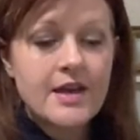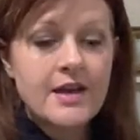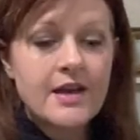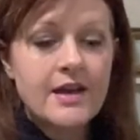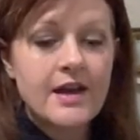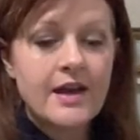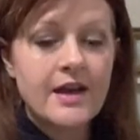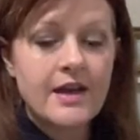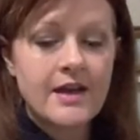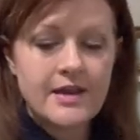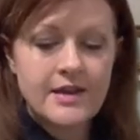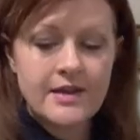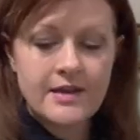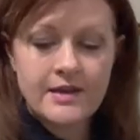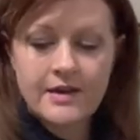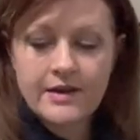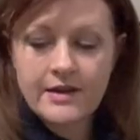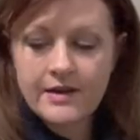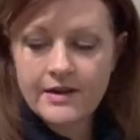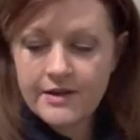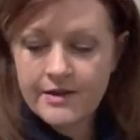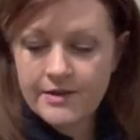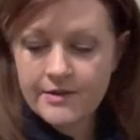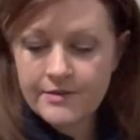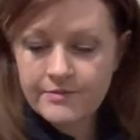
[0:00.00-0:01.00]

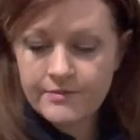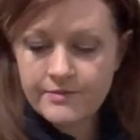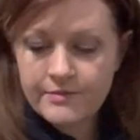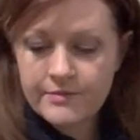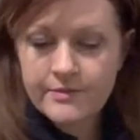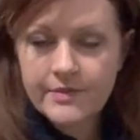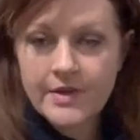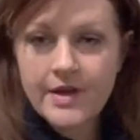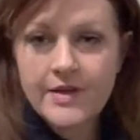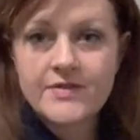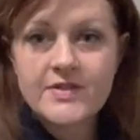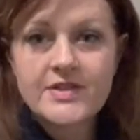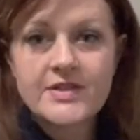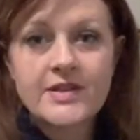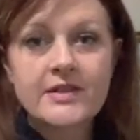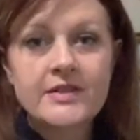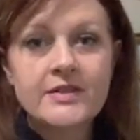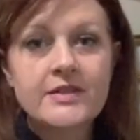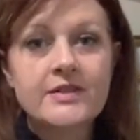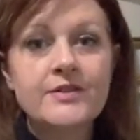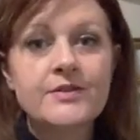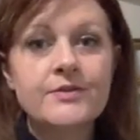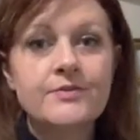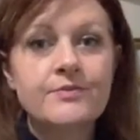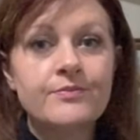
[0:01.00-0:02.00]
I've sent
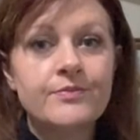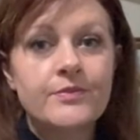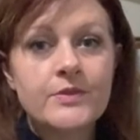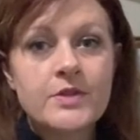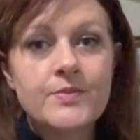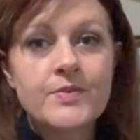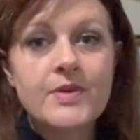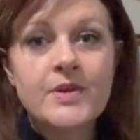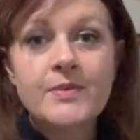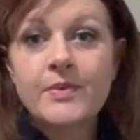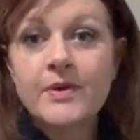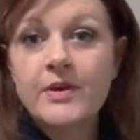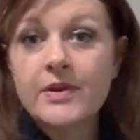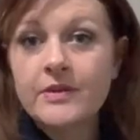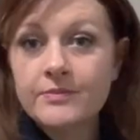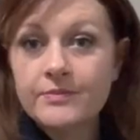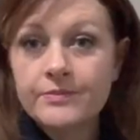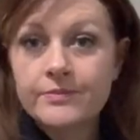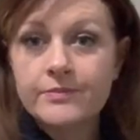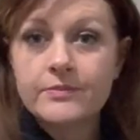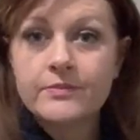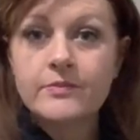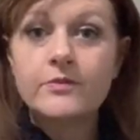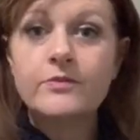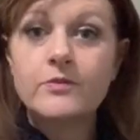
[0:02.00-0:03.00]
them to people
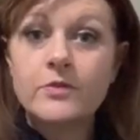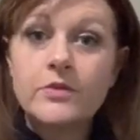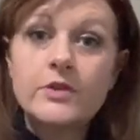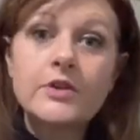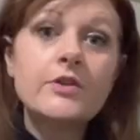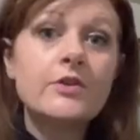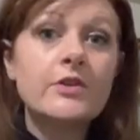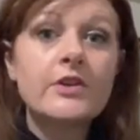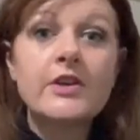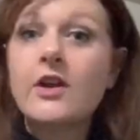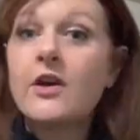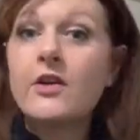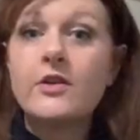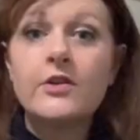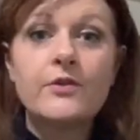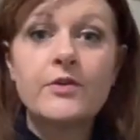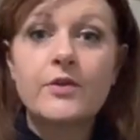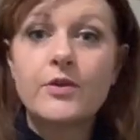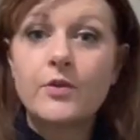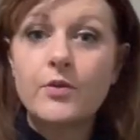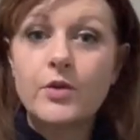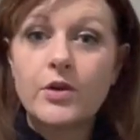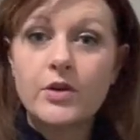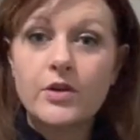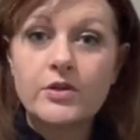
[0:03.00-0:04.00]
literally all over the
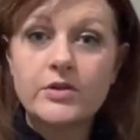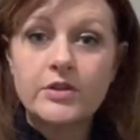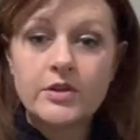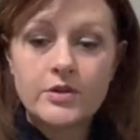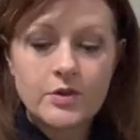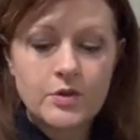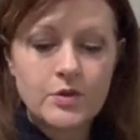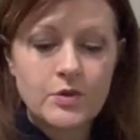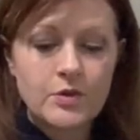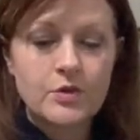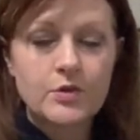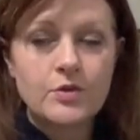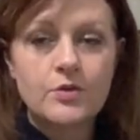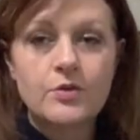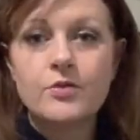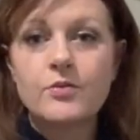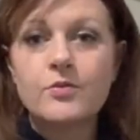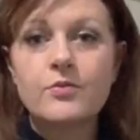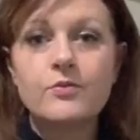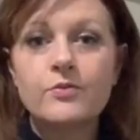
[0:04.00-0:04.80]
world who